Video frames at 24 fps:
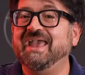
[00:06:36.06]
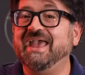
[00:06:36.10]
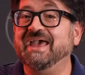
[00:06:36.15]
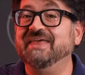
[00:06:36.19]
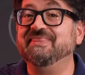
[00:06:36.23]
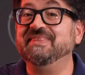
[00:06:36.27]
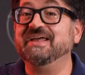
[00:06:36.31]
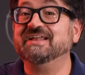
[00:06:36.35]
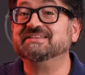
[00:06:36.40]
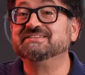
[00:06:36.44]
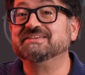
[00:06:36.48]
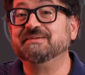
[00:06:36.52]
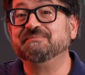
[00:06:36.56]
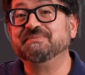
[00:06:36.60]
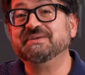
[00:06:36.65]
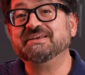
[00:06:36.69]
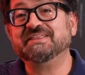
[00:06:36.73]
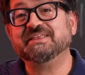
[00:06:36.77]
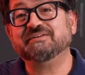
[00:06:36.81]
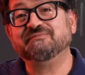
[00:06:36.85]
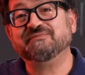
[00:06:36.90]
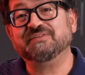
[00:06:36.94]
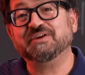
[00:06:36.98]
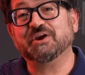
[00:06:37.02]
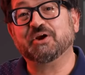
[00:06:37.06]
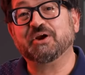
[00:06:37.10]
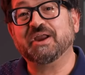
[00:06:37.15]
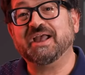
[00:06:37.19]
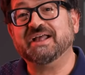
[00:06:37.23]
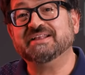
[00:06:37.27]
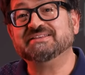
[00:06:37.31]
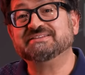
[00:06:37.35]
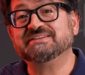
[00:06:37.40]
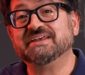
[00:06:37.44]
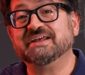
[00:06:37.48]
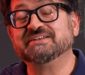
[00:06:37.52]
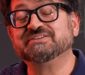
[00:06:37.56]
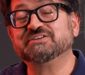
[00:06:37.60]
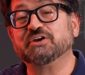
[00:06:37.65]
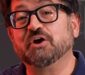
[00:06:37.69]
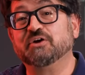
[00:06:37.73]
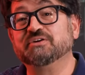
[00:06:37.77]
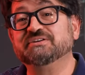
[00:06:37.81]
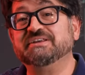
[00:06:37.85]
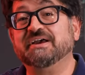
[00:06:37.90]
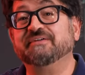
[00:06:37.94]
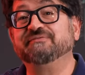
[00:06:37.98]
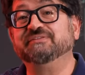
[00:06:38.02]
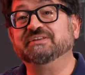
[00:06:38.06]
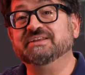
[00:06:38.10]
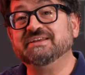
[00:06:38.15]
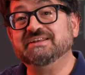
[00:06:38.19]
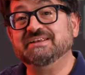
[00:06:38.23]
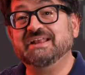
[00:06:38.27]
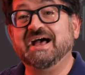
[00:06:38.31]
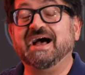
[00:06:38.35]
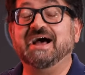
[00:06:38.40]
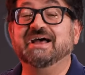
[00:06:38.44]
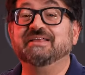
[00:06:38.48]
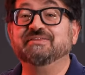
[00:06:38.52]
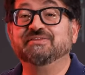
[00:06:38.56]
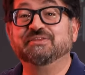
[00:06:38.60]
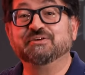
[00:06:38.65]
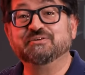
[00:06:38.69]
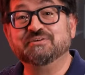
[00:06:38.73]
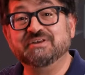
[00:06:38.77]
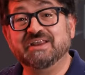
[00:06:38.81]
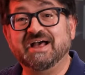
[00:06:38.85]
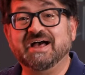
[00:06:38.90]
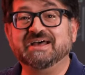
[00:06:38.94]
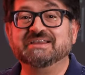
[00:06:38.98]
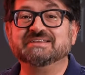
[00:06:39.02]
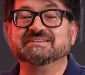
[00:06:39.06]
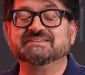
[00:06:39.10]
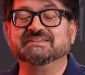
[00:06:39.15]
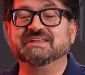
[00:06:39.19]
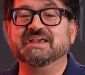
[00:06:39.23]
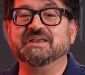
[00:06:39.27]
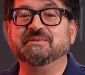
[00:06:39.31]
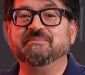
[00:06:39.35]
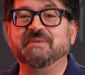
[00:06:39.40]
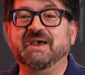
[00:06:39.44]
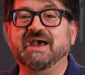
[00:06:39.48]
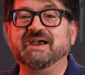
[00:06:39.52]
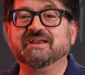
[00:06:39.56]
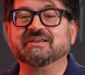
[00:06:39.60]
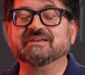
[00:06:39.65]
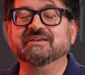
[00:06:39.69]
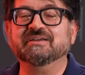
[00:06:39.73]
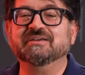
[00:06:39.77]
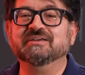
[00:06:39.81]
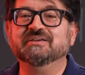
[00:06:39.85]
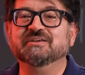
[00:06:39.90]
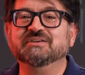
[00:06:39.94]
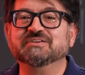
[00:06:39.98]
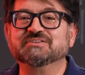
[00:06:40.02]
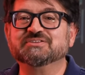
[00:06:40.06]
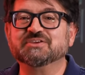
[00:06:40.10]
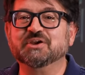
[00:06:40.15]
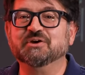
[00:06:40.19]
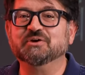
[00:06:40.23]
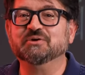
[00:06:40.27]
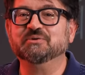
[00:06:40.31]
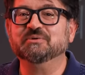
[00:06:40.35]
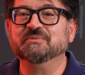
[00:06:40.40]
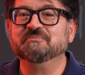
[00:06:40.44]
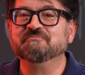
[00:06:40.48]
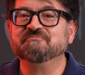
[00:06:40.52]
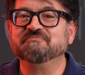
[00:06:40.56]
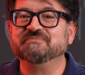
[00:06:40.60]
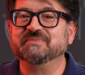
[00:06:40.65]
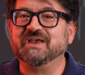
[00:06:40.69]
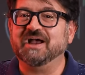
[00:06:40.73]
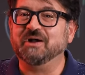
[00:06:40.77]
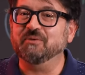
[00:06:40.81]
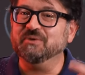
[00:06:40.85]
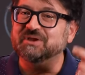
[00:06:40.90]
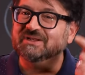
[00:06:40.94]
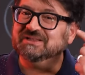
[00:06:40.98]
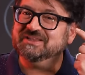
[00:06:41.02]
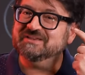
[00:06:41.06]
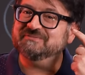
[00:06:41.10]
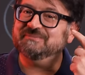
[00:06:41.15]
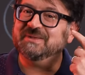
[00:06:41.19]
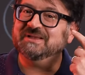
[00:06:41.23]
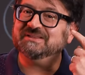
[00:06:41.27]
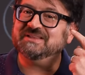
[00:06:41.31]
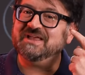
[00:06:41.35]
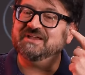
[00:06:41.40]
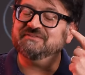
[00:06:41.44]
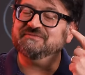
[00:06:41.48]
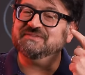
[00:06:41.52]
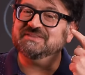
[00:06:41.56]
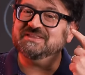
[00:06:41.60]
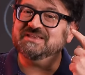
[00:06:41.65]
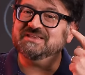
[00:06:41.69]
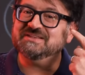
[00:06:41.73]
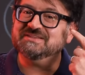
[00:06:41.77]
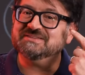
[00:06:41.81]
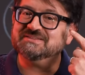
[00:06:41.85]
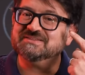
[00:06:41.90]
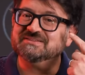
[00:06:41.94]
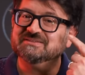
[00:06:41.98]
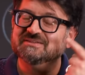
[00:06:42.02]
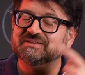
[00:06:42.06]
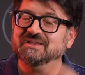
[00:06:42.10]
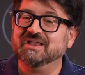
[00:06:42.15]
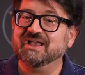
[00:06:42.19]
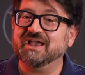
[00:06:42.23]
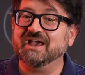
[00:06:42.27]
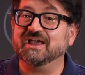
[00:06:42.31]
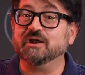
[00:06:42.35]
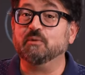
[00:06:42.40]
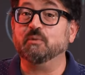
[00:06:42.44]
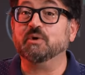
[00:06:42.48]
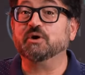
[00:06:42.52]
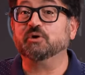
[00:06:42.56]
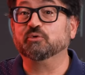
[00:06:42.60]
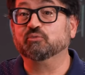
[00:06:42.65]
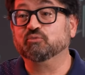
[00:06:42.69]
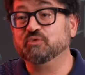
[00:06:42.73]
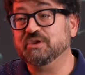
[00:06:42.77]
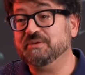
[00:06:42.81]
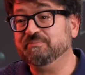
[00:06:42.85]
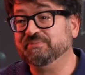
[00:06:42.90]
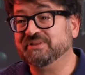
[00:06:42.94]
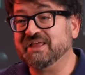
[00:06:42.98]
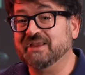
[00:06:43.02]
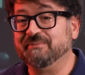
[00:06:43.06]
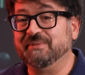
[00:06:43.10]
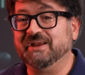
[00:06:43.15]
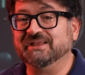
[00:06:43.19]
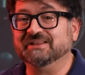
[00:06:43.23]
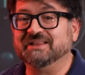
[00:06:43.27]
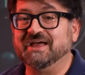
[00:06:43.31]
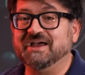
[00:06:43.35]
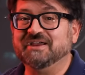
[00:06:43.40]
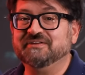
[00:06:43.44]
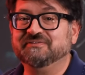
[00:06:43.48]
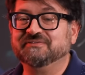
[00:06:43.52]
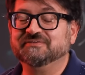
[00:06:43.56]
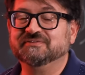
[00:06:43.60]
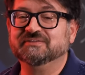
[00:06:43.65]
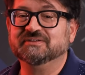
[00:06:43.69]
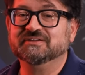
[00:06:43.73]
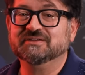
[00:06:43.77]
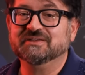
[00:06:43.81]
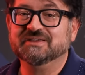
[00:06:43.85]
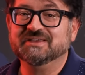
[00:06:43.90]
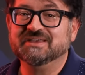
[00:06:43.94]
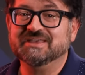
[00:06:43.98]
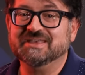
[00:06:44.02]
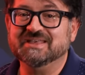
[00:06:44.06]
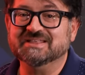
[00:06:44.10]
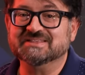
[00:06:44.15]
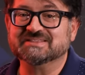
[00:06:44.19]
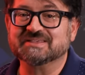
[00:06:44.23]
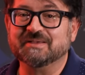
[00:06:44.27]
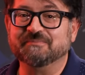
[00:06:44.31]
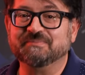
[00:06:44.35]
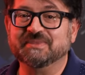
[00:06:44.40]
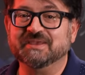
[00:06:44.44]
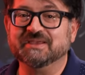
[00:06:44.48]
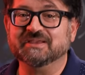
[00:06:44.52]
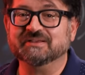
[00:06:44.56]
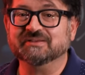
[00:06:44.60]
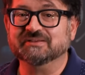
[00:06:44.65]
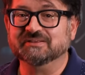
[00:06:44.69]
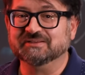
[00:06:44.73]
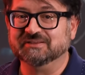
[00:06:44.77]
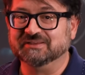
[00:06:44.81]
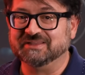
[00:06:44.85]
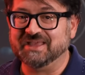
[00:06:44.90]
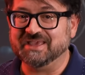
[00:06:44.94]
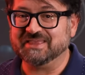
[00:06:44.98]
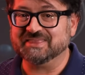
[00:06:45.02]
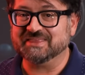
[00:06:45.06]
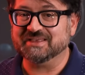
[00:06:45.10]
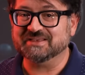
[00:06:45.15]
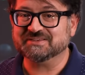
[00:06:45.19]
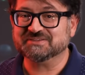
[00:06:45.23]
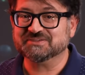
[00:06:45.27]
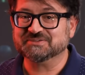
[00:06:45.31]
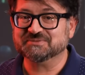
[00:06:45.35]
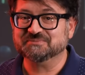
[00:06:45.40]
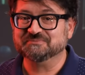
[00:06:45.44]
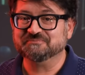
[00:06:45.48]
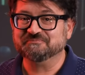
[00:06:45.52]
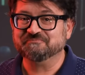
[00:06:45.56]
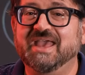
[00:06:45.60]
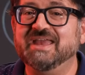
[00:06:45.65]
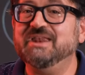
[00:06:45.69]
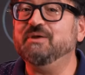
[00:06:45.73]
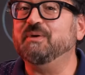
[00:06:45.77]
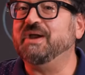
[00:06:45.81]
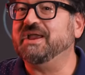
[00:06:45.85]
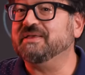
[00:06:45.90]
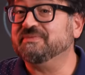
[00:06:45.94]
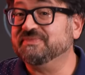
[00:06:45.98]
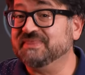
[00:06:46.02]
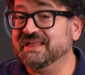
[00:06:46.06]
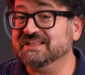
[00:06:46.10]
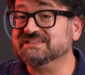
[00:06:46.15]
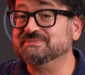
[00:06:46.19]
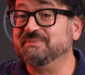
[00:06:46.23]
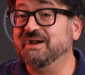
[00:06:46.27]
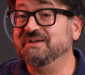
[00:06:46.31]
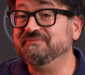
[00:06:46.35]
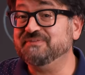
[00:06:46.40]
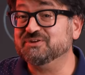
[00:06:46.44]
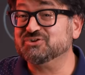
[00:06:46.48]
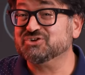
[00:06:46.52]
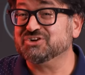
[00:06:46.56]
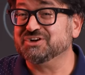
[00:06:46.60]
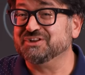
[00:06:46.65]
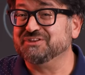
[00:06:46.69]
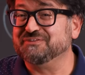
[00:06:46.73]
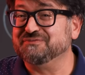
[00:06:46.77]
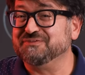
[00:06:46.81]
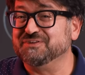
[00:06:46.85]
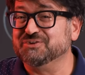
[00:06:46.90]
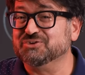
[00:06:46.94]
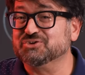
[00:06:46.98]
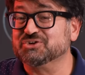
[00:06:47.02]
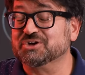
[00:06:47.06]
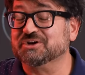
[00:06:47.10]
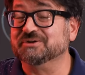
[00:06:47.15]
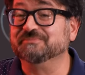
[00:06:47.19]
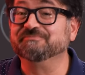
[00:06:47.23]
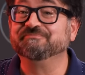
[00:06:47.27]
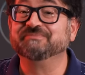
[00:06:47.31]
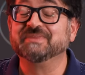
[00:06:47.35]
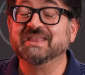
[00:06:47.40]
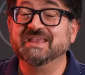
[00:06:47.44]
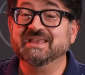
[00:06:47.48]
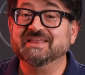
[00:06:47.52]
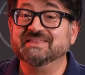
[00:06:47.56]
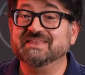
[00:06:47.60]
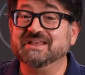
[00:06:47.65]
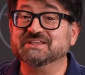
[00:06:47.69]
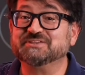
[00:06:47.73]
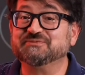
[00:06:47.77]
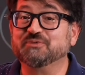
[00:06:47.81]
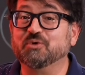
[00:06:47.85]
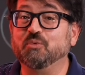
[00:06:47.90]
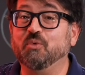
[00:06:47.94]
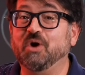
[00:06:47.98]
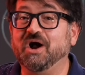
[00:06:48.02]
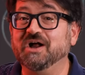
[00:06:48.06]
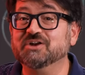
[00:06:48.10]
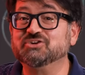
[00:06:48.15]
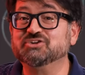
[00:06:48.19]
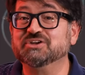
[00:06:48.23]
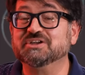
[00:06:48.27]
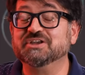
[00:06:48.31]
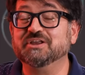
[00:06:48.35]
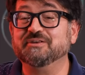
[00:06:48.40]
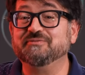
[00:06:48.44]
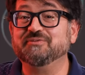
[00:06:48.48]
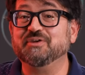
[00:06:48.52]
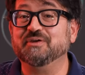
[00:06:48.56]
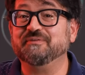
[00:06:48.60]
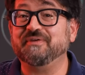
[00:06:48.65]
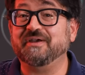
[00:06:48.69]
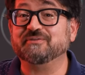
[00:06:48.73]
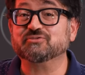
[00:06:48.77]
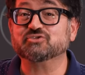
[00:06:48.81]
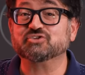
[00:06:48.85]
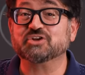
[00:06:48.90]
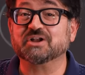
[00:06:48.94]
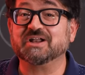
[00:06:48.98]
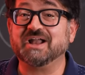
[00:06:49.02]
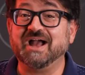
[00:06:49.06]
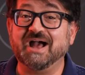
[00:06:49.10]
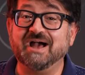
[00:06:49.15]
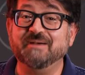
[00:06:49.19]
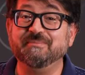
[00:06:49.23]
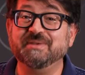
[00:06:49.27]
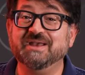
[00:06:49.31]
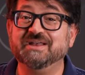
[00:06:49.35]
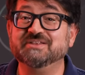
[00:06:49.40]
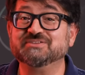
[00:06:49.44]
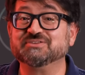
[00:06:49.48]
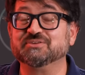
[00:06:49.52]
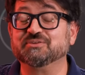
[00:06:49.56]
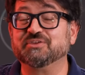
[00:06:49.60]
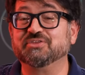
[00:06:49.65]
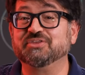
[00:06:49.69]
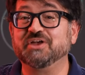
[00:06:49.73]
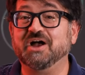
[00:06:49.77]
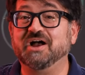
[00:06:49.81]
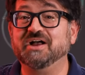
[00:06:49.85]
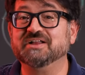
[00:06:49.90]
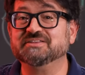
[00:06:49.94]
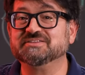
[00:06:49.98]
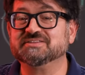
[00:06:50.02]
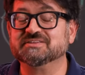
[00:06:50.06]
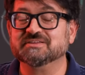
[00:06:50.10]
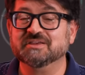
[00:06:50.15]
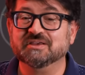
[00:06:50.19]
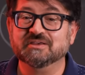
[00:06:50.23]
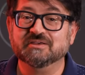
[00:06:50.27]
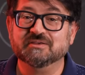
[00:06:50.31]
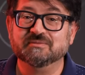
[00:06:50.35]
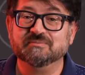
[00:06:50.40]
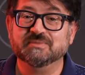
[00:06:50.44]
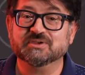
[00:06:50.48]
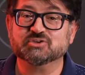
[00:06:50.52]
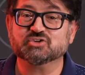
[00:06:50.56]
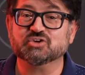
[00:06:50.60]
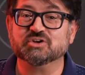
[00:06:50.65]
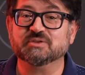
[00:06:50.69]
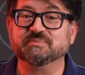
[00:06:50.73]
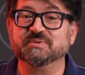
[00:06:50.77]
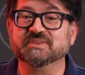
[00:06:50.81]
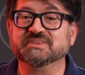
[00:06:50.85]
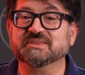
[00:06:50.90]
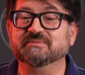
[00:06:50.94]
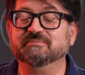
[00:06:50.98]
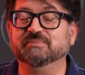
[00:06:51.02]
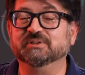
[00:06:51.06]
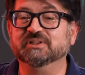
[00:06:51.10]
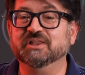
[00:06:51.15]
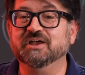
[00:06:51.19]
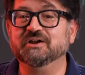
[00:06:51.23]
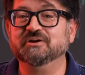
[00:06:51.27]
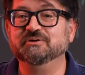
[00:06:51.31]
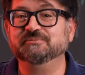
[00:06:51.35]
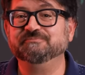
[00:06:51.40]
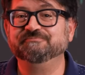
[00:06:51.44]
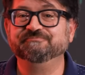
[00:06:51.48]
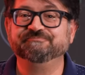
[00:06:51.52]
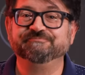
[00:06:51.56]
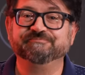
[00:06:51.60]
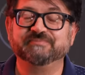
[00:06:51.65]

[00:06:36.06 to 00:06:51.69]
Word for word: And that's something that VR headsets are definitely not. They're not as laid back. So I want to live my life in these, and I want to replay my life in something like this. Anyway, that's my vision of the future. Thanks for watching, and if you have extra comments or thoughts, make sure to put them below,